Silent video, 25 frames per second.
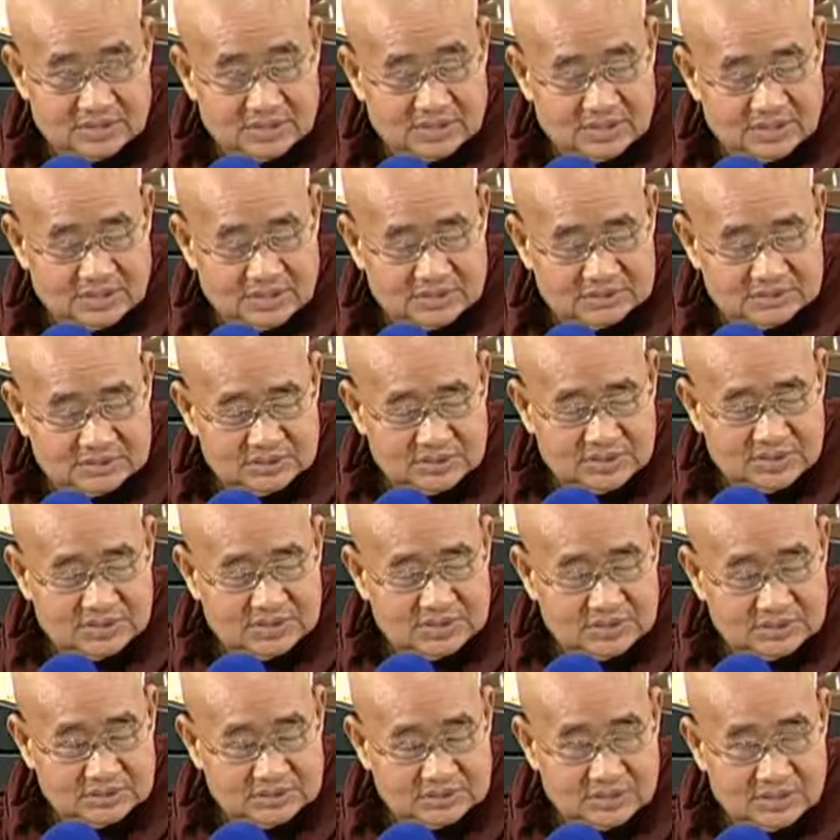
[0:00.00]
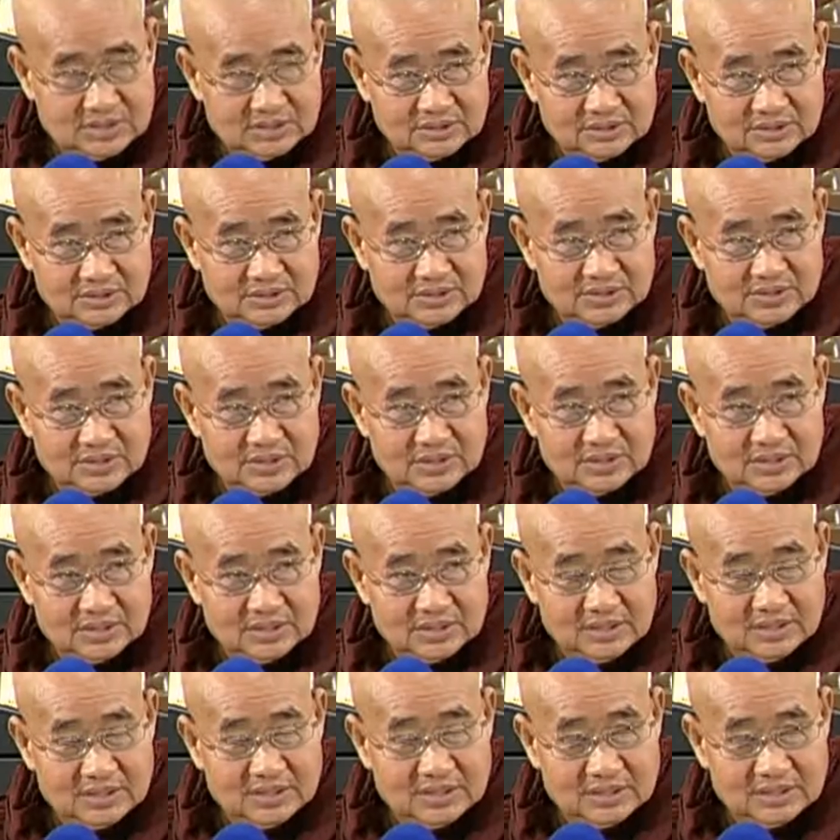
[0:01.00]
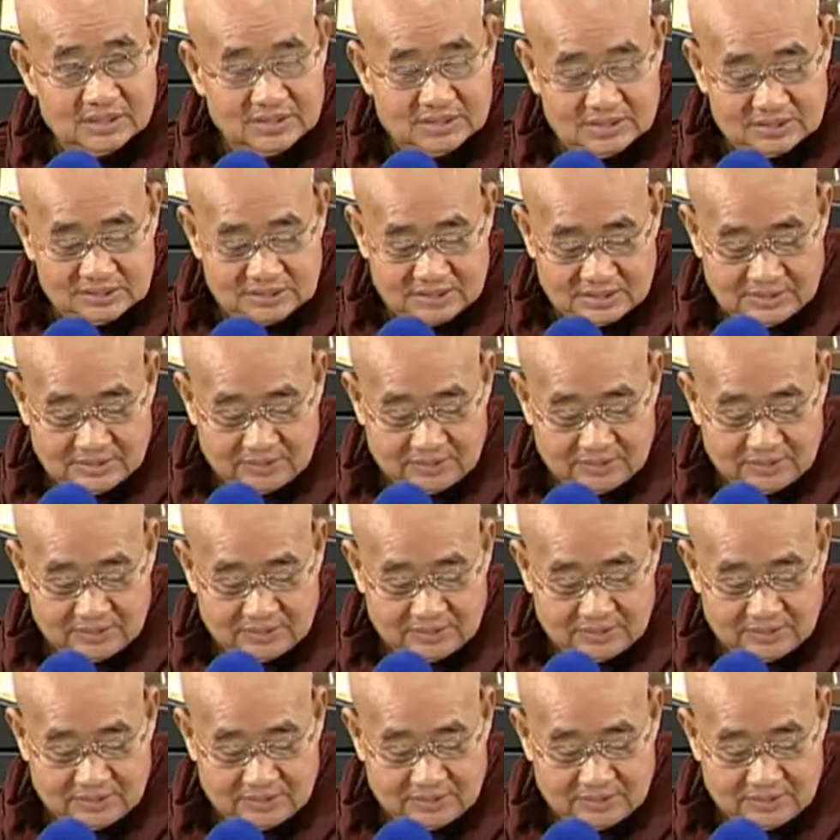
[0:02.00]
as nature, dukkha and anatta.